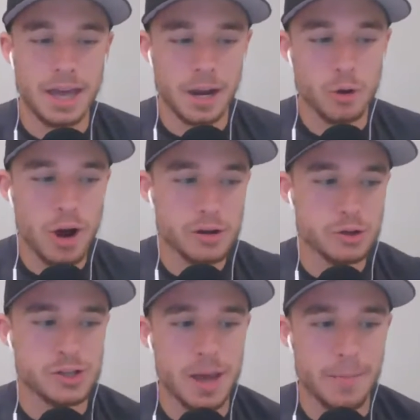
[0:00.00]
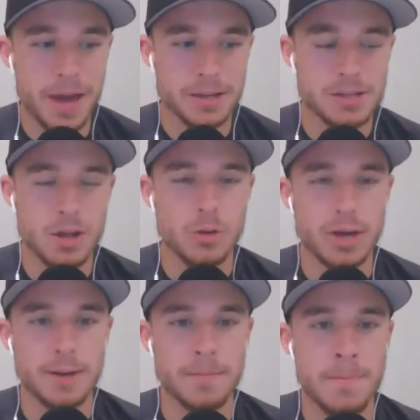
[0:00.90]
And Aaron Rodgers sat back and said,
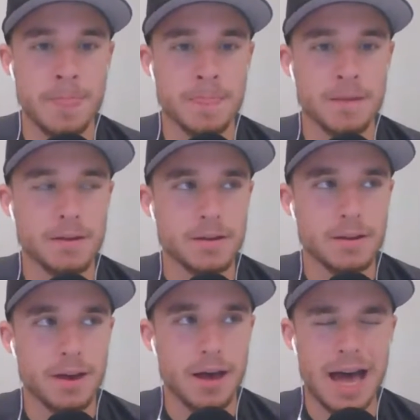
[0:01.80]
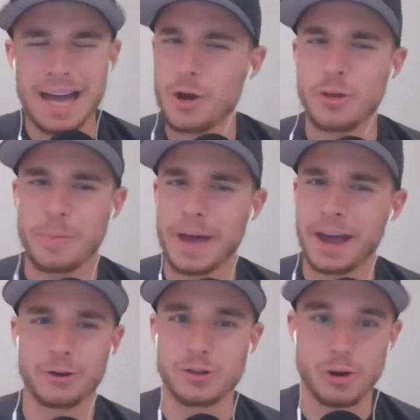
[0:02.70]
okay, I know the
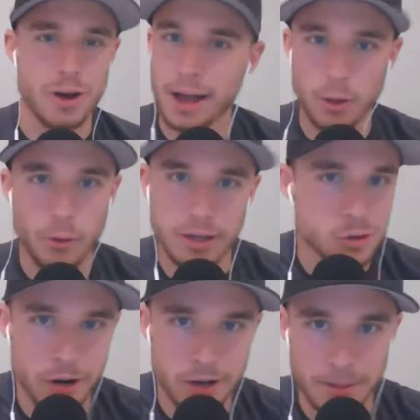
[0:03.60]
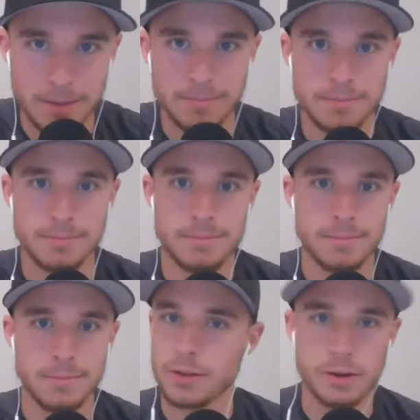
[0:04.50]
Packers are not going to trade me.
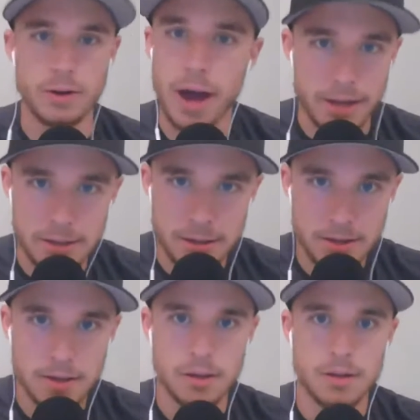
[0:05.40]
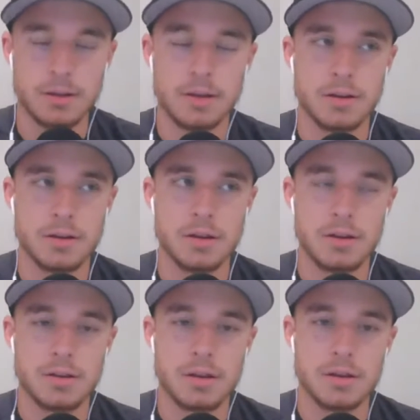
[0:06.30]
They're not.
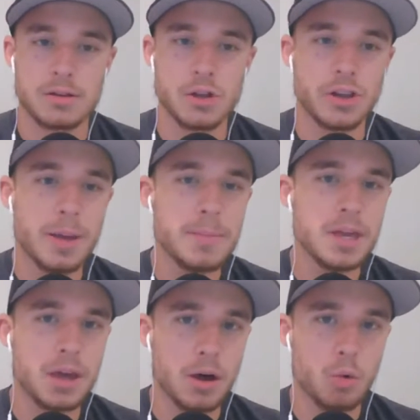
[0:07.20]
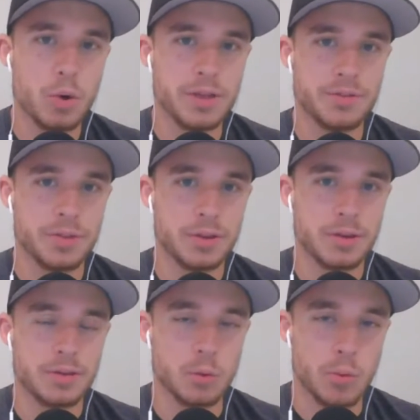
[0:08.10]
So let me go with
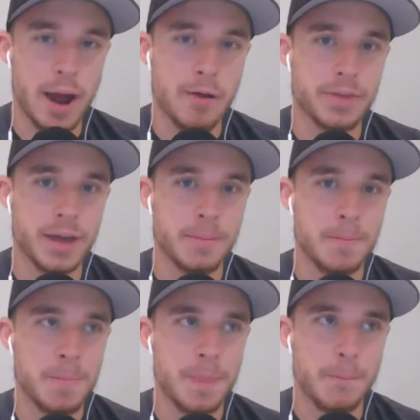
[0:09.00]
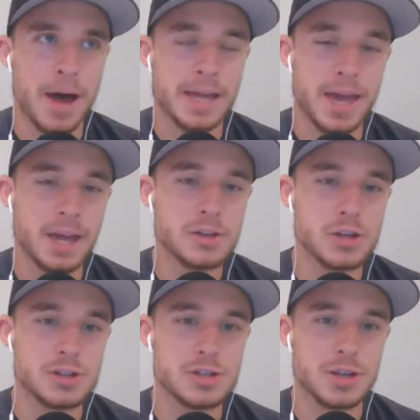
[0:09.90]
the route that my
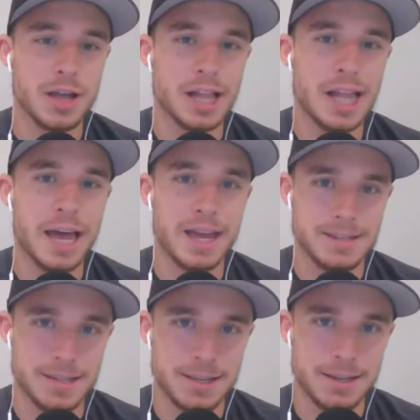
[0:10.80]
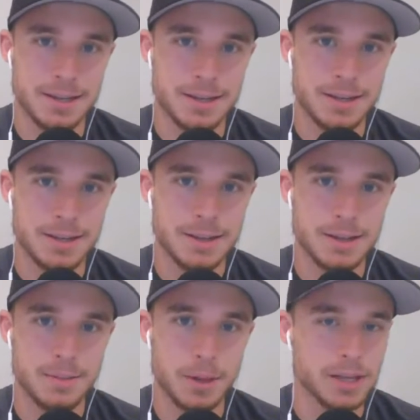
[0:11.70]
agent's client did,
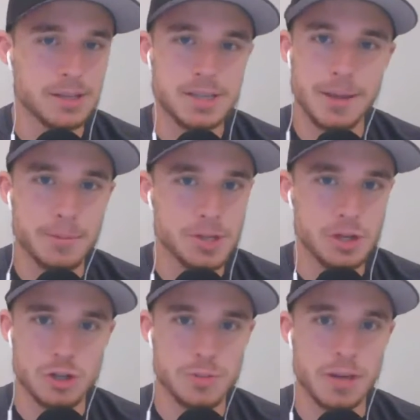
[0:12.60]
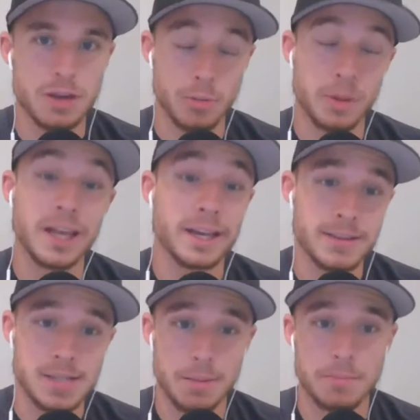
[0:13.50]
plays the same position as me, or
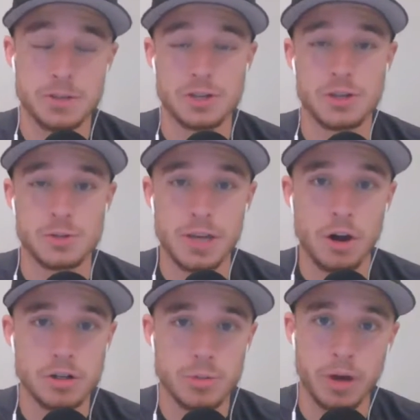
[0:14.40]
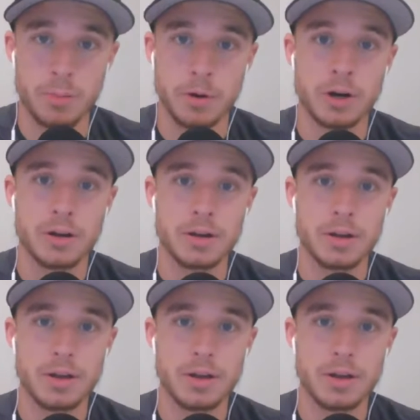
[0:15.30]
played the same position as me, Carson Palmer,